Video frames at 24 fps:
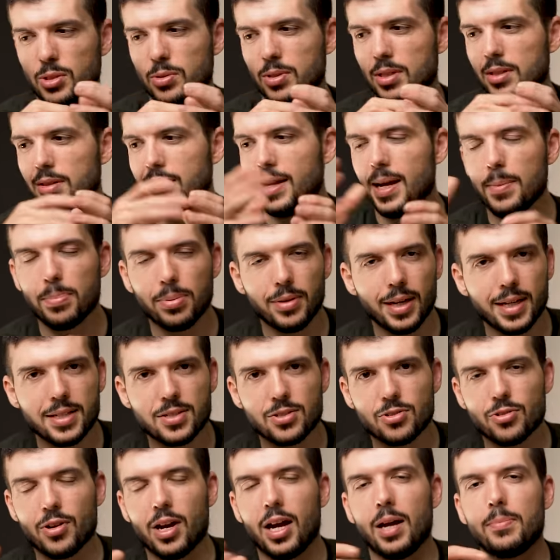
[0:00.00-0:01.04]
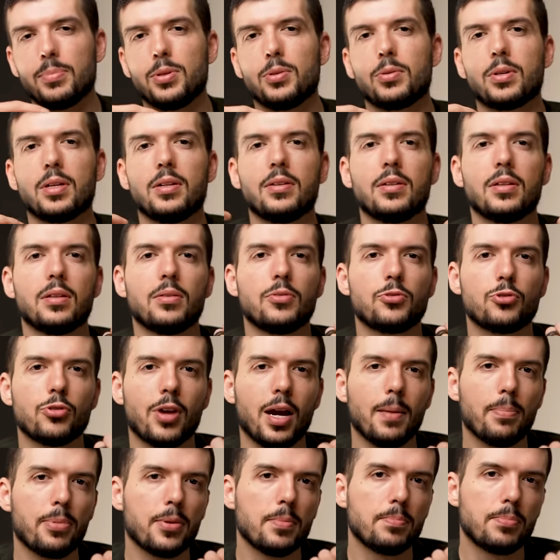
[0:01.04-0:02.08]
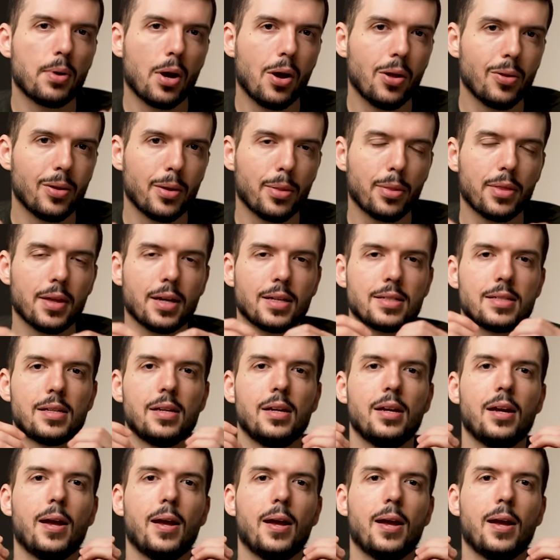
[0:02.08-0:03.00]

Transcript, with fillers: You can let plates drop, you can drop the ball on things